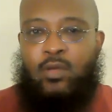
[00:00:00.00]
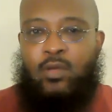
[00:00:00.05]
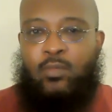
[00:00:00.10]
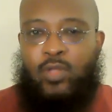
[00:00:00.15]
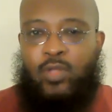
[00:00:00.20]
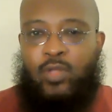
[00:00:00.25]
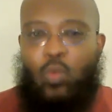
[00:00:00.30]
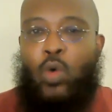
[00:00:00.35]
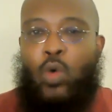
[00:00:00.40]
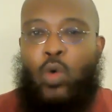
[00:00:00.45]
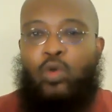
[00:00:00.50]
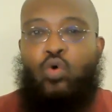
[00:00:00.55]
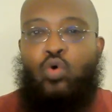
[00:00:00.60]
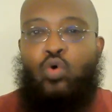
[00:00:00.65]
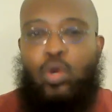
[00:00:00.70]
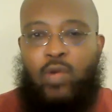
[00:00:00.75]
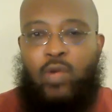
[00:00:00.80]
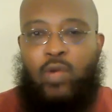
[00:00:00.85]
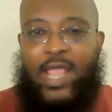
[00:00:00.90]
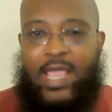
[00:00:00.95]
The one who
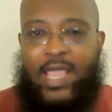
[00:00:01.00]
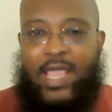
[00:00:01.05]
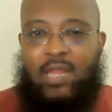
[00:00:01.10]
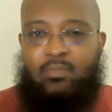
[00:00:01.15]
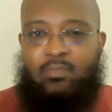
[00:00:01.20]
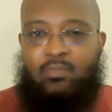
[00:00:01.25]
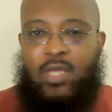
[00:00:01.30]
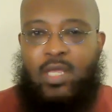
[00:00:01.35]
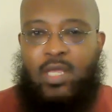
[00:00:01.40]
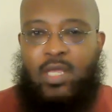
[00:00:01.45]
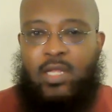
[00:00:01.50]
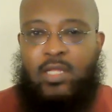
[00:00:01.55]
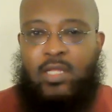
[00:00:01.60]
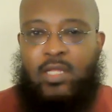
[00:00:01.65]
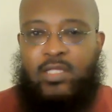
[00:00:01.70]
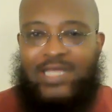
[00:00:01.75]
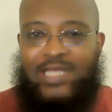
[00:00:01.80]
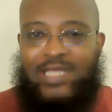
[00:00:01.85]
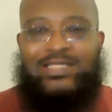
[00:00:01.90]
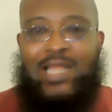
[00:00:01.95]
created me
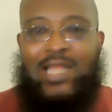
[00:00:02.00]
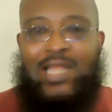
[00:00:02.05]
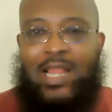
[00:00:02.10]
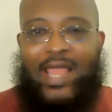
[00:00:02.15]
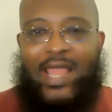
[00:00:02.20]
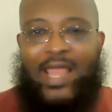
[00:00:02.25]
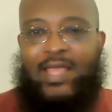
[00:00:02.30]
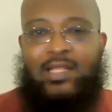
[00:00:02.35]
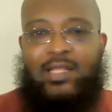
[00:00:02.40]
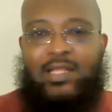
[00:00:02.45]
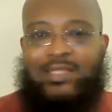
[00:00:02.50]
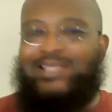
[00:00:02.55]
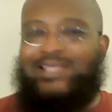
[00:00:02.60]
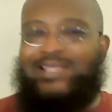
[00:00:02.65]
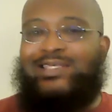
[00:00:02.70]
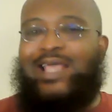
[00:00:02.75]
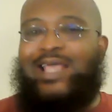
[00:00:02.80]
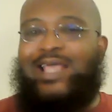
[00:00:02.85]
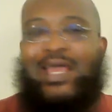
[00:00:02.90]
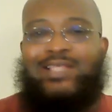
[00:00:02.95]
doesn't like
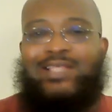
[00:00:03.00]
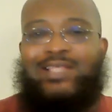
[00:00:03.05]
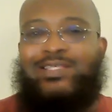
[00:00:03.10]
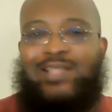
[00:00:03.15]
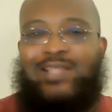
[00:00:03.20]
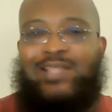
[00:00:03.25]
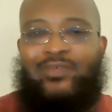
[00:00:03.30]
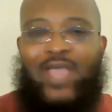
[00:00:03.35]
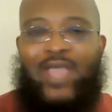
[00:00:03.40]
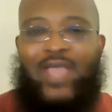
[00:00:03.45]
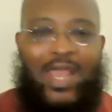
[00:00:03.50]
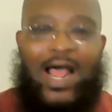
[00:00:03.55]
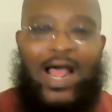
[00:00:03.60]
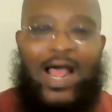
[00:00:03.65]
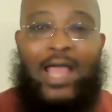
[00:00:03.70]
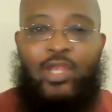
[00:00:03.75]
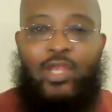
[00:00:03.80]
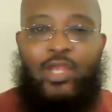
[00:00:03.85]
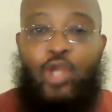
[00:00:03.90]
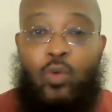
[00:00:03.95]
this kind of stuff, and
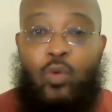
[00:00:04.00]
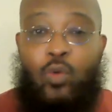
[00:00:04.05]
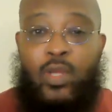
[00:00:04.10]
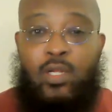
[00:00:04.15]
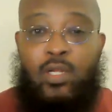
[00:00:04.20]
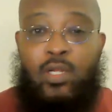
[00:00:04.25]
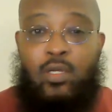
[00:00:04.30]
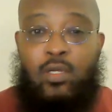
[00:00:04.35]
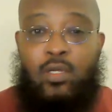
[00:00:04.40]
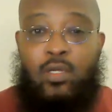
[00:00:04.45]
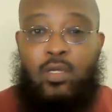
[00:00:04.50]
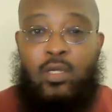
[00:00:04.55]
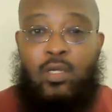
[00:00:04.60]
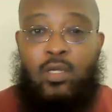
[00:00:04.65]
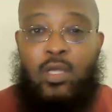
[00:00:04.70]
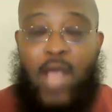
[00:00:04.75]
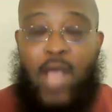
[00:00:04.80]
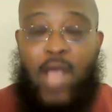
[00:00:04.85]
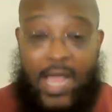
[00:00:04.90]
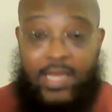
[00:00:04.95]
I know it.
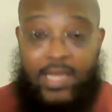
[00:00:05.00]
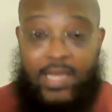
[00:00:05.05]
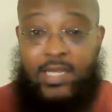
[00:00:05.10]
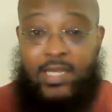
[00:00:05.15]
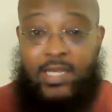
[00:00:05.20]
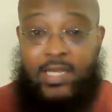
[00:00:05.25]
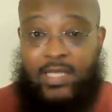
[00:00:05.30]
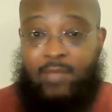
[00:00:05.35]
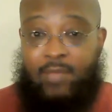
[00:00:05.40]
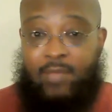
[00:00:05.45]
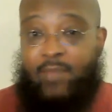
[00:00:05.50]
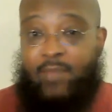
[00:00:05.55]
I need to get